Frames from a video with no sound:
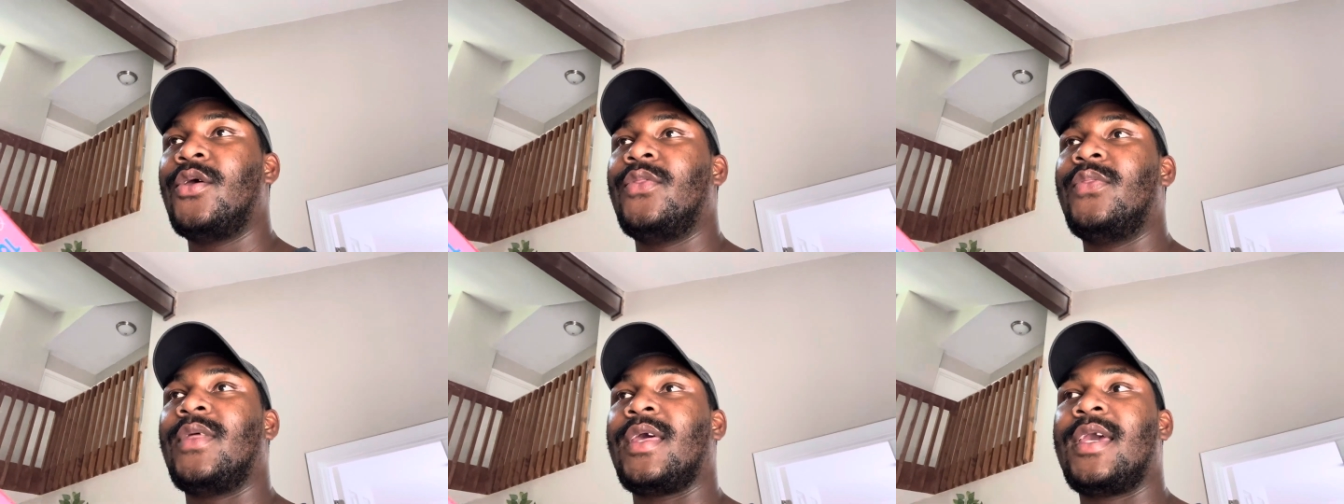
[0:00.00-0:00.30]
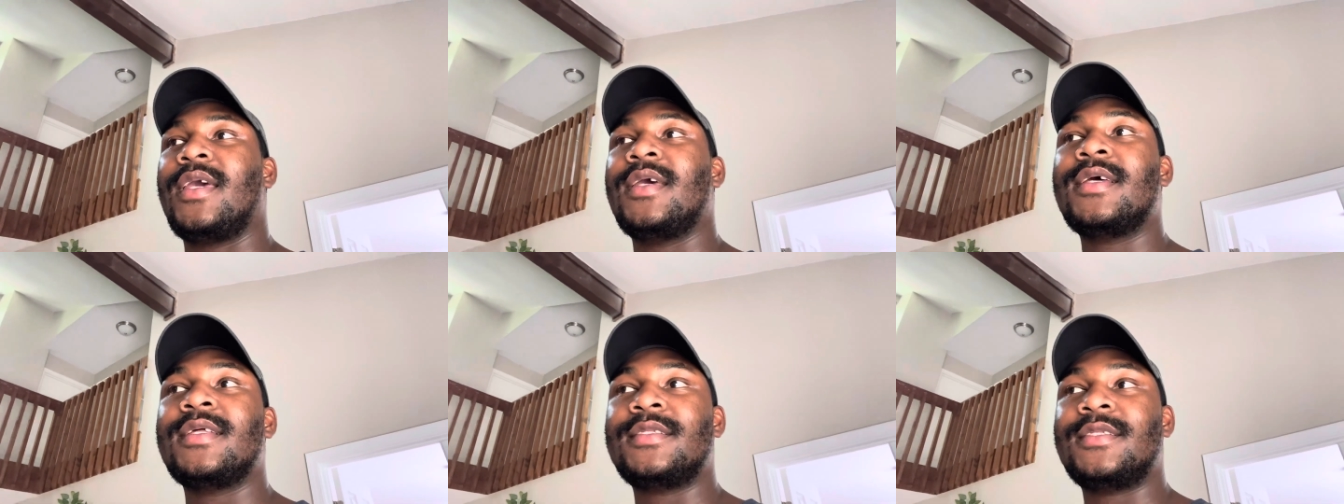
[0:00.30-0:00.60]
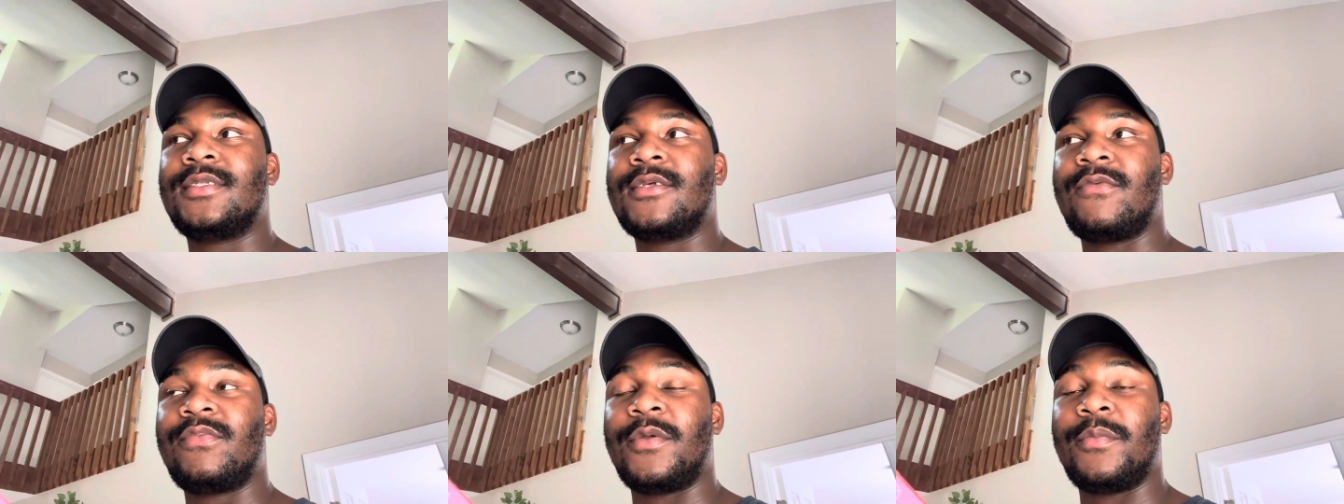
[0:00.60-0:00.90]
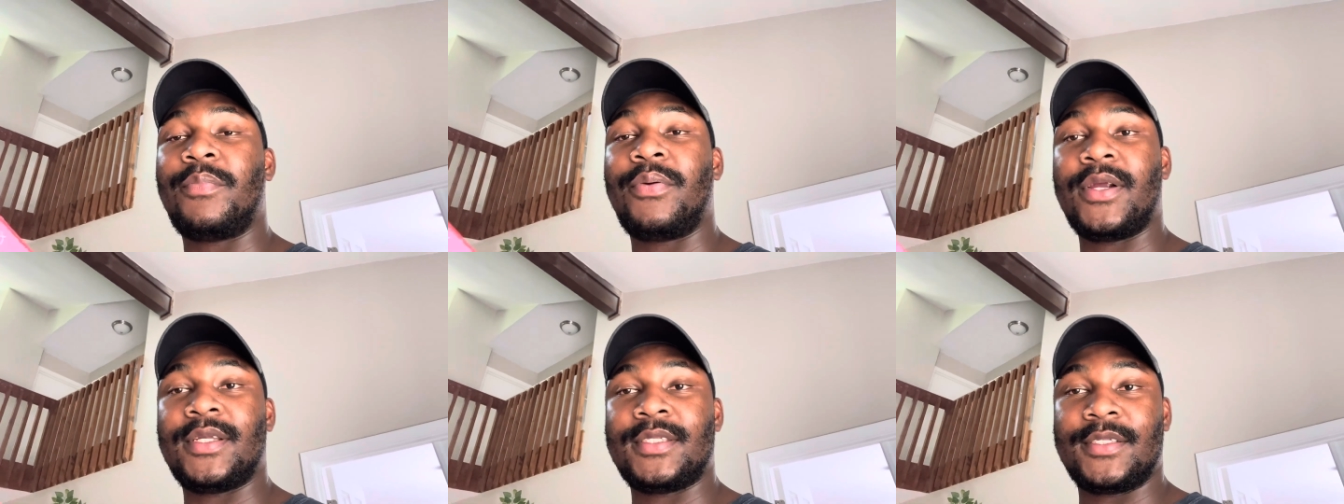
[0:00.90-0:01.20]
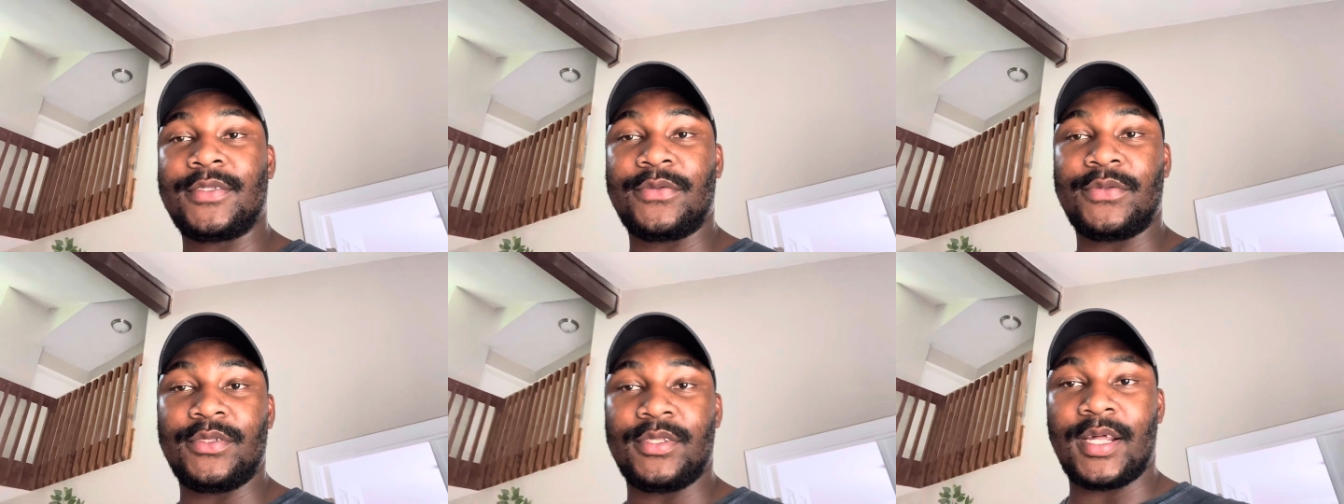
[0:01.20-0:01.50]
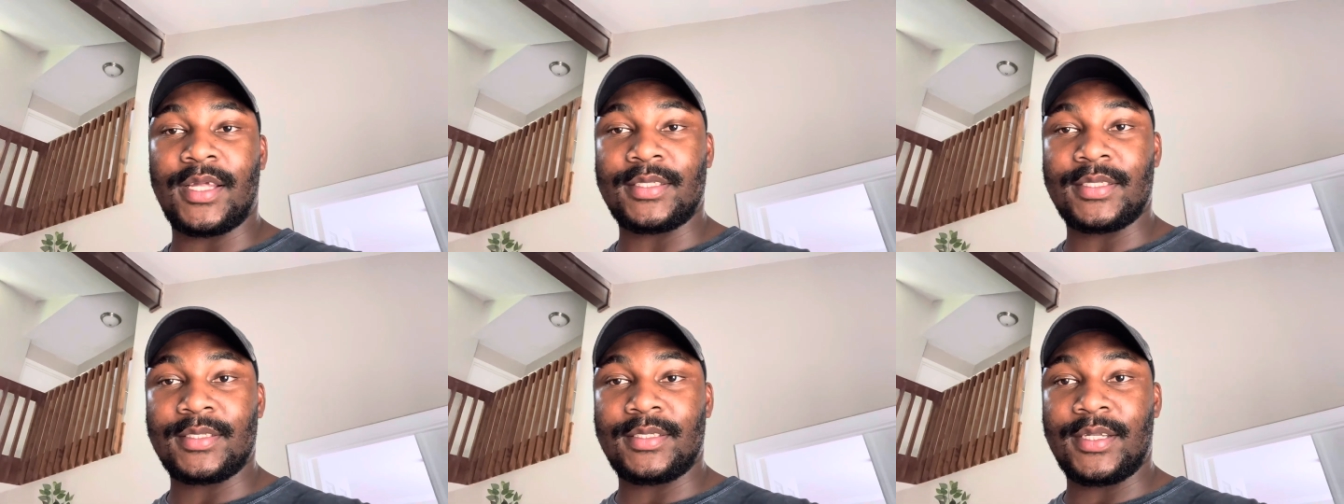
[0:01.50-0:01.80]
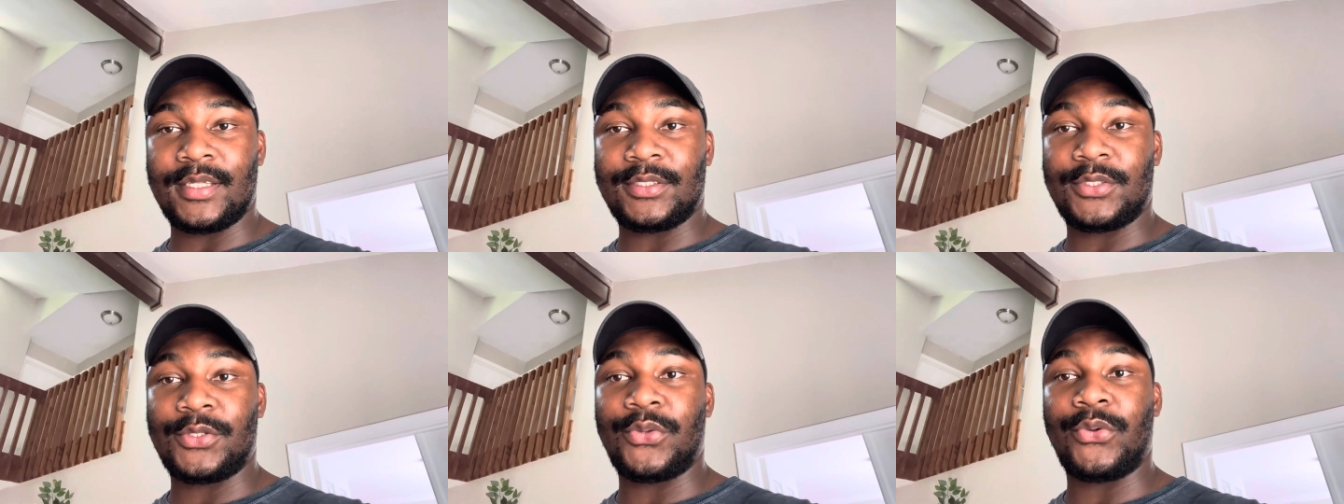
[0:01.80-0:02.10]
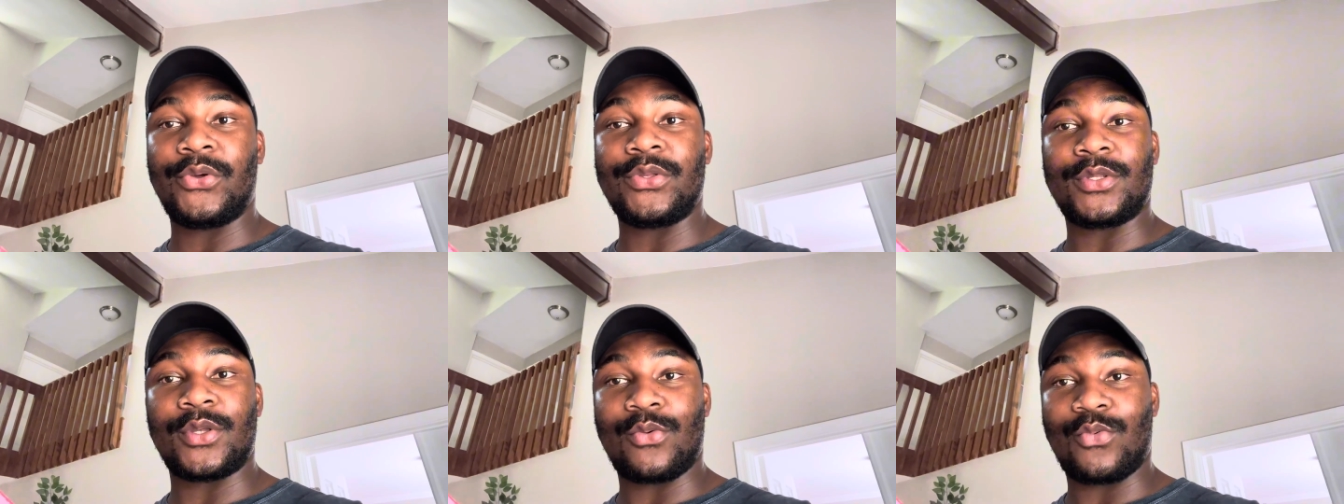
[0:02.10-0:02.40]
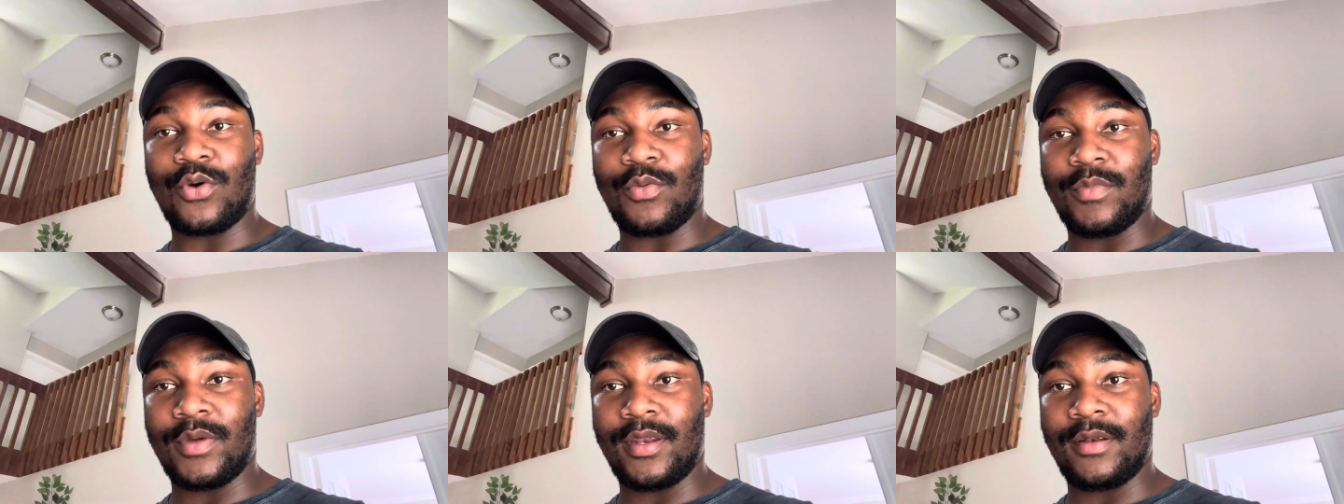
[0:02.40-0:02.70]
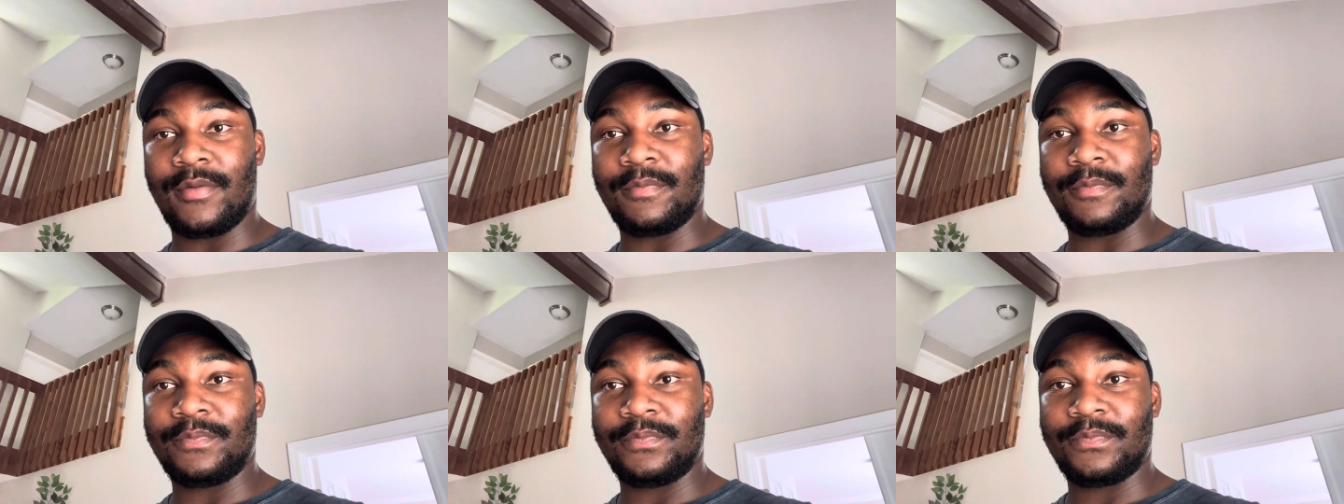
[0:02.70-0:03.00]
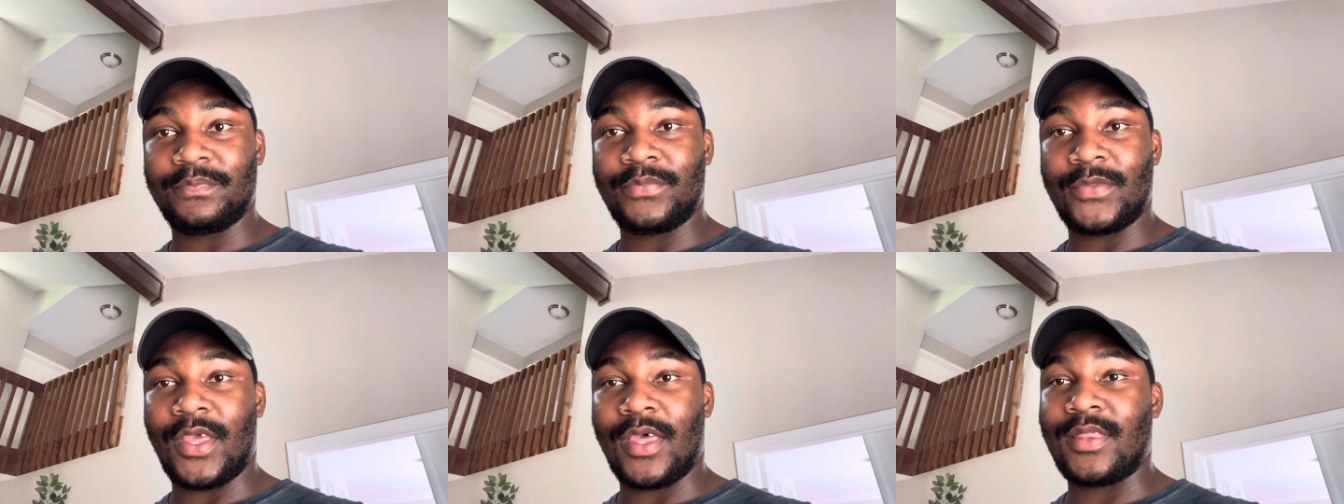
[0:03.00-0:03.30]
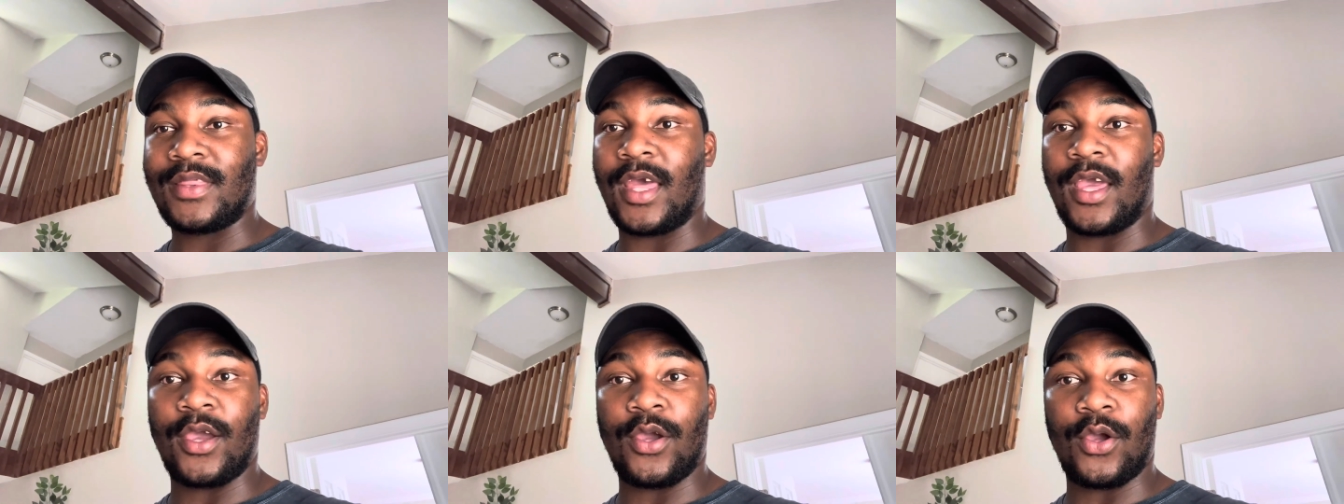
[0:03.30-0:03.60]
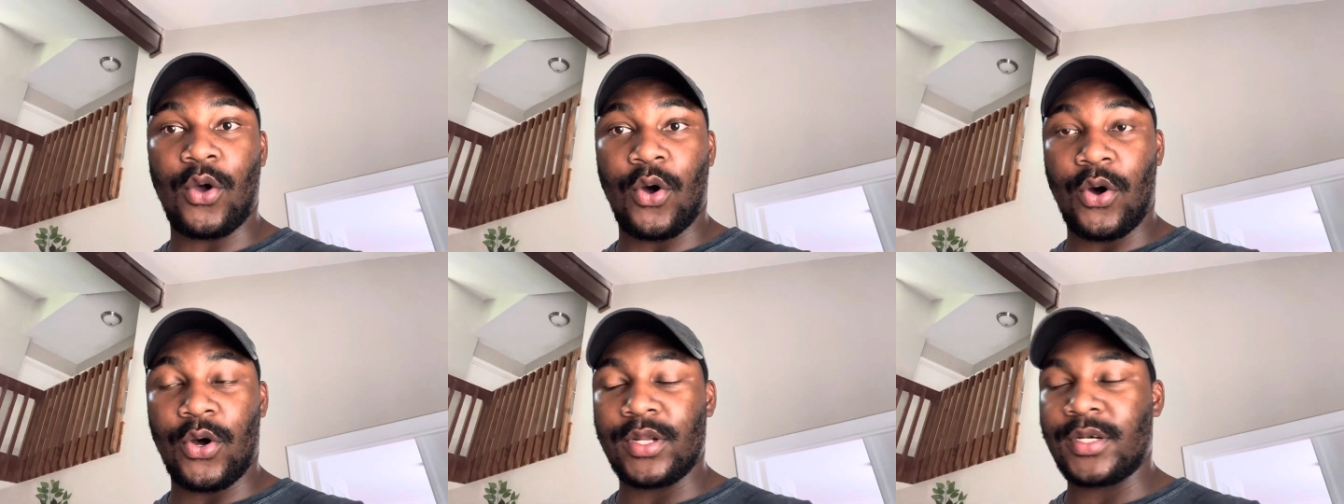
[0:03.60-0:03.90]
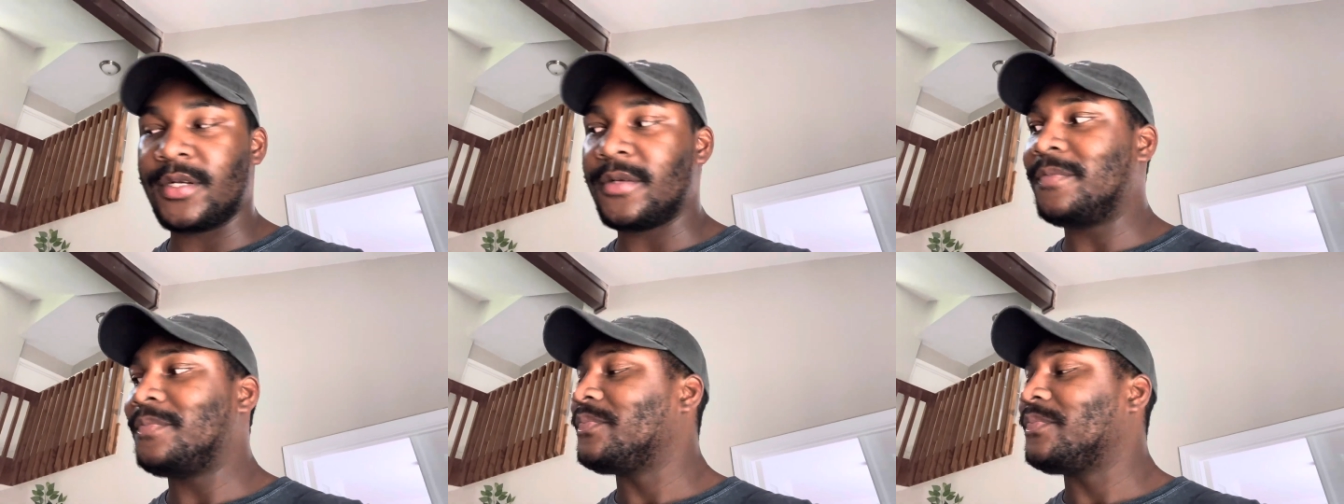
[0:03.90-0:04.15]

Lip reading: the kids of the president of the United States, who is a woman. Thank God.